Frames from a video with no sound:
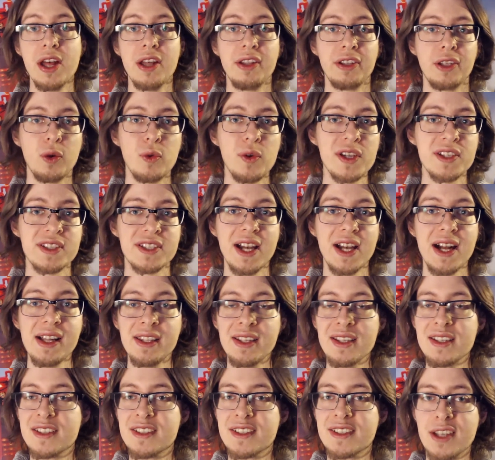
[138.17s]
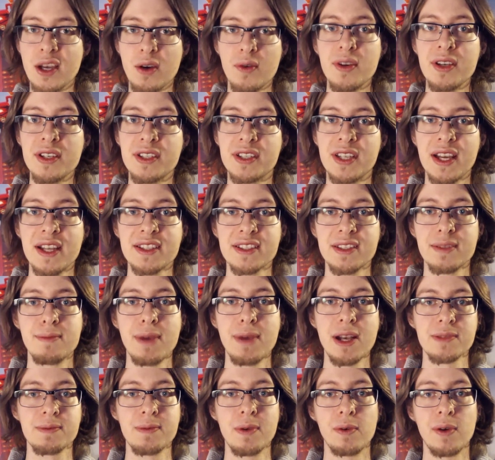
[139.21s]
The result is so intense and
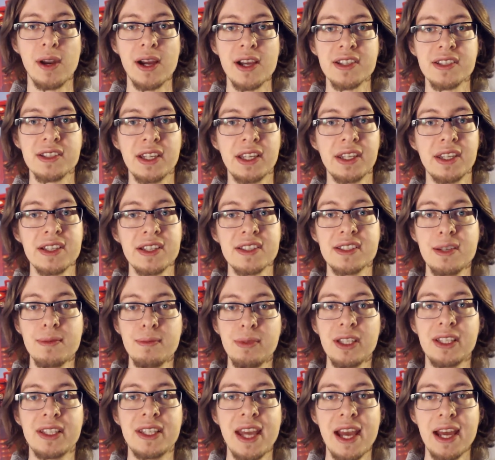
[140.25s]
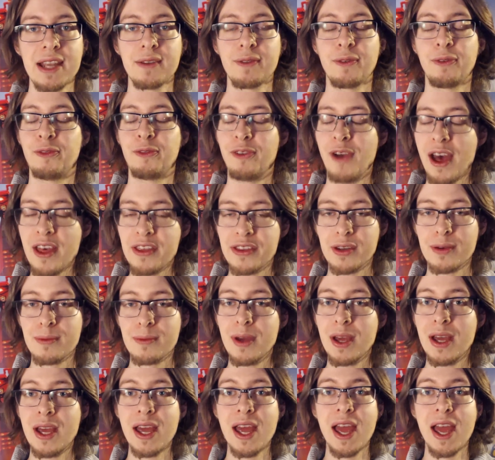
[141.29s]
mesmerizing that I simply can't fathom